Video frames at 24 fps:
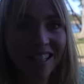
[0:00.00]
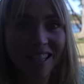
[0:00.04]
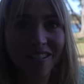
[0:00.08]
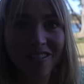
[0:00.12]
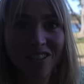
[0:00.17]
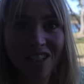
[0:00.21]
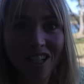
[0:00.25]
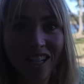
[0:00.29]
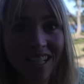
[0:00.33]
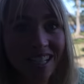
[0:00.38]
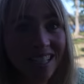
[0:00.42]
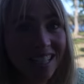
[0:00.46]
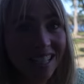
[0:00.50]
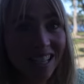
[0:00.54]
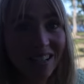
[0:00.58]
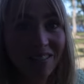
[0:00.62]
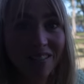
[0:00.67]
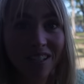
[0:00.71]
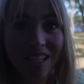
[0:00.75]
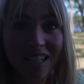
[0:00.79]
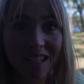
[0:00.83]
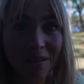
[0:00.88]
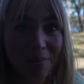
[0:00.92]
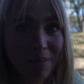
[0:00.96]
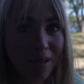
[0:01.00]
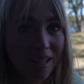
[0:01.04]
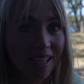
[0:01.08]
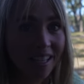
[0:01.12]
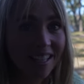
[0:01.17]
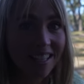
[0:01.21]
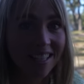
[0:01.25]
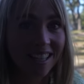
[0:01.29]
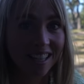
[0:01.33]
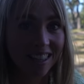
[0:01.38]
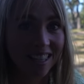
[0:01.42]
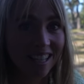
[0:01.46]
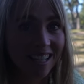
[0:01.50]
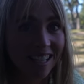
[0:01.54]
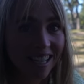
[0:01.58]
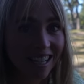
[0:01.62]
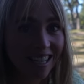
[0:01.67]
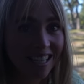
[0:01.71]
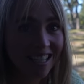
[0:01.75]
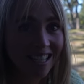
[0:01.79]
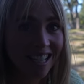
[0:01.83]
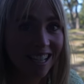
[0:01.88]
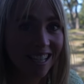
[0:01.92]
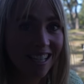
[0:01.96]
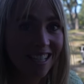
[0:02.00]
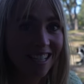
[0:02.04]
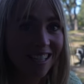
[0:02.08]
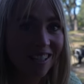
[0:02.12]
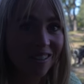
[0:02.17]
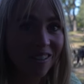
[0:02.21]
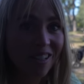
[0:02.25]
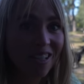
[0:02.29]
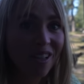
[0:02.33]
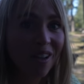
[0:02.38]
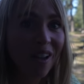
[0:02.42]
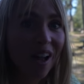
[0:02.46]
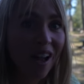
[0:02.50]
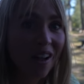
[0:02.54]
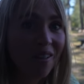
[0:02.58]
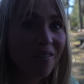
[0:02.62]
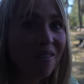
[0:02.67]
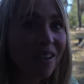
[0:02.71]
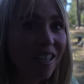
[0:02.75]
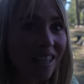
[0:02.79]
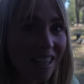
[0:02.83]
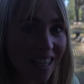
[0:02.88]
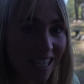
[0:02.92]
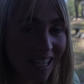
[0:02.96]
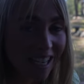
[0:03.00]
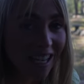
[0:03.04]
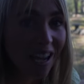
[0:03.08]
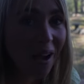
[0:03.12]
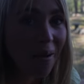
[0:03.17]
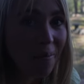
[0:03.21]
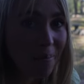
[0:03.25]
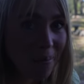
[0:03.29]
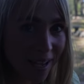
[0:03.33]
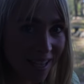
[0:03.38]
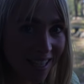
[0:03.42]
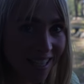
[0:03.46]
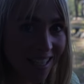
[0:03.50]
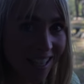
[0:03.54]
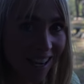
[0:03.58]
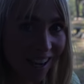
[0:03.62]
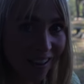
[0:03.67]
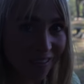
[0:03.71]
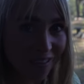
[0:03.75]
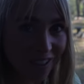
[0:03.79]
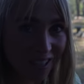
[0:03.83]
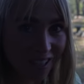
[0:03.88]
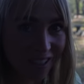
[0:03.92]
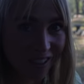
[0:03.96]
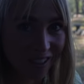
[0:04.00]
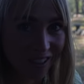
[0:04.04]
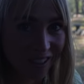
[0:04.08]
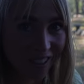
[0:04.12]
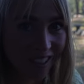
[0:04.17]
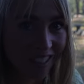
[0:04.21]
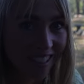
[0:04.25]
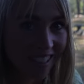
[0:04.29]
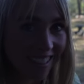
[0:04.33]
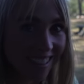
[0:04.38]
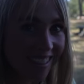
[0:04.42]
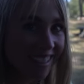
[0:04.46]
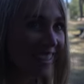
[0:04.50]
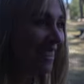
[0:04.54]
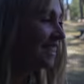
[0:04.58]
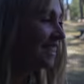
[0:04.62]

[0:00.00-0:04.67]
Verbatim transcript: they have chickens, they have guinea pigs. I think Hunter is going to have the best afternoon.